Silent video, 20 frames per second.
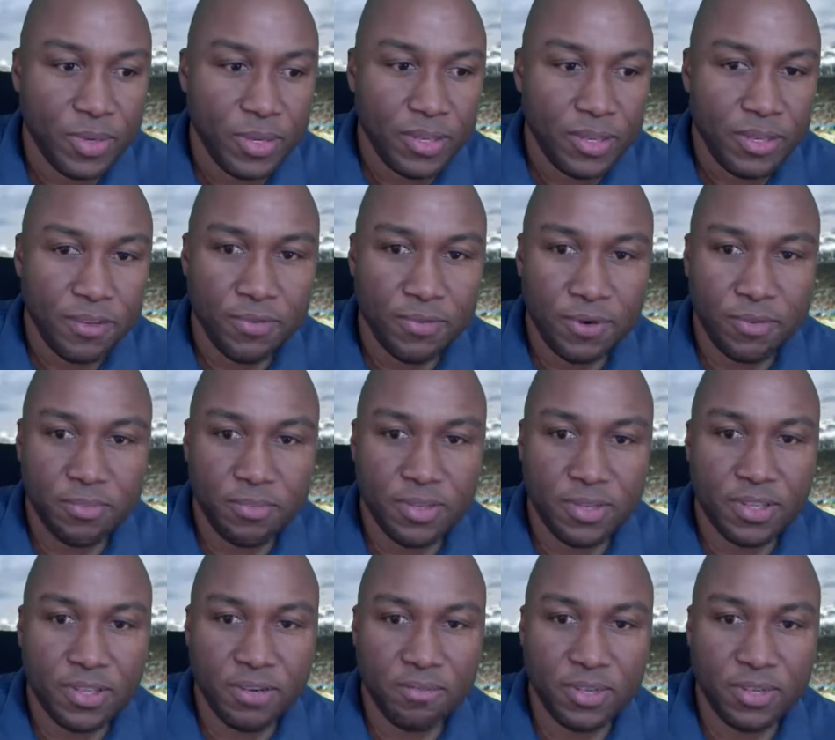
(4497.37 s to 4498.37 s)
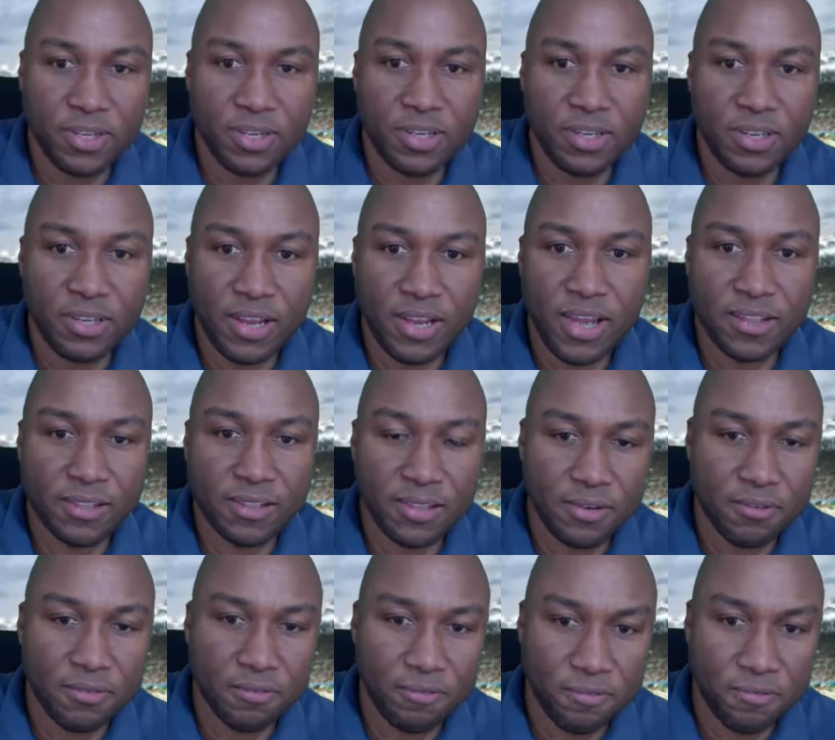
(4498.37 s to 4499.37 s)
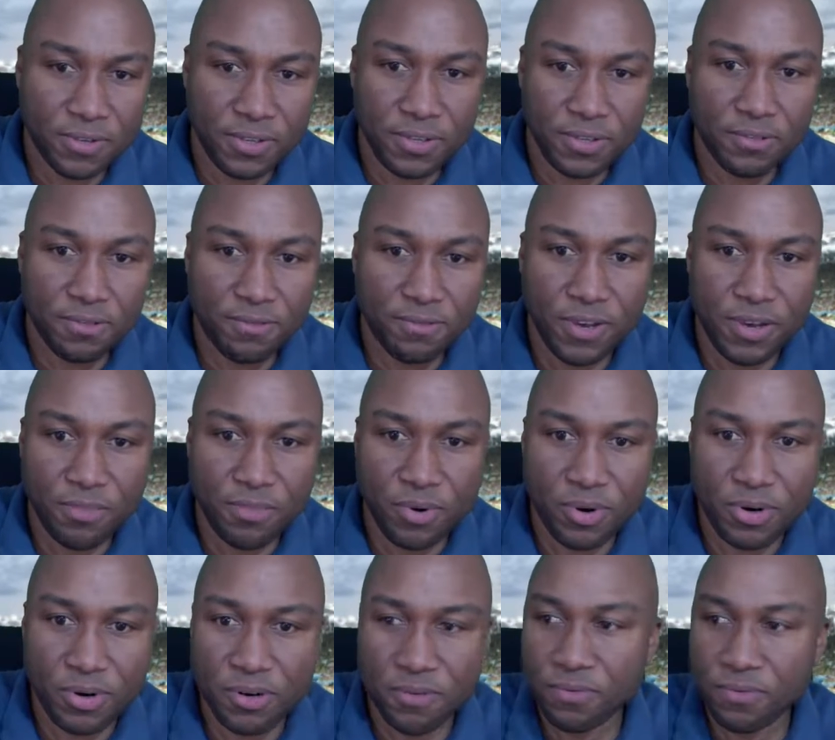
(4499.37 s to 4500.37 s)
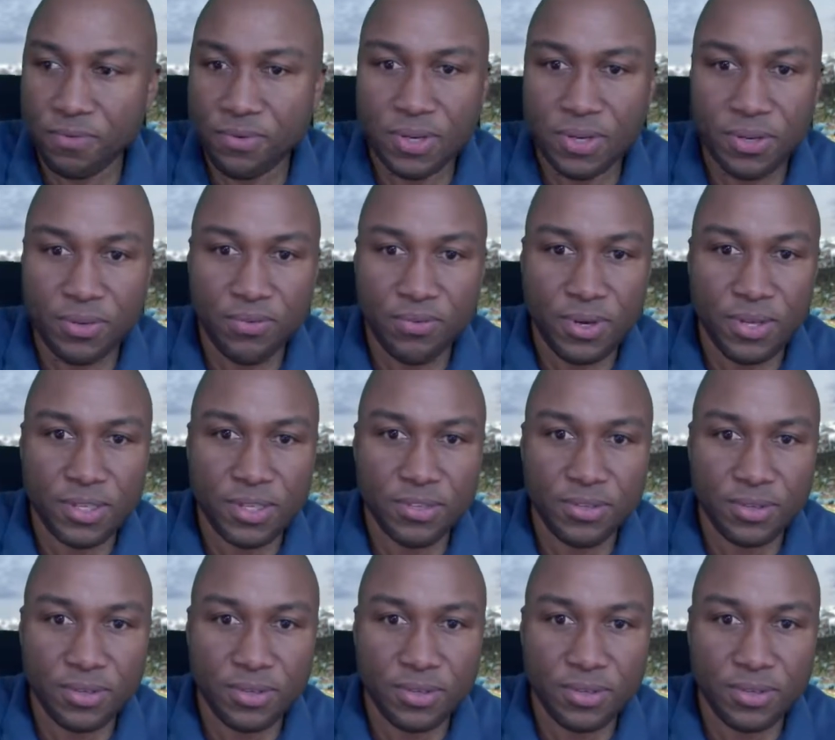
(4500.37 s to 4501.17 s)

Even though they've been inactive since February of 2020. Exactly.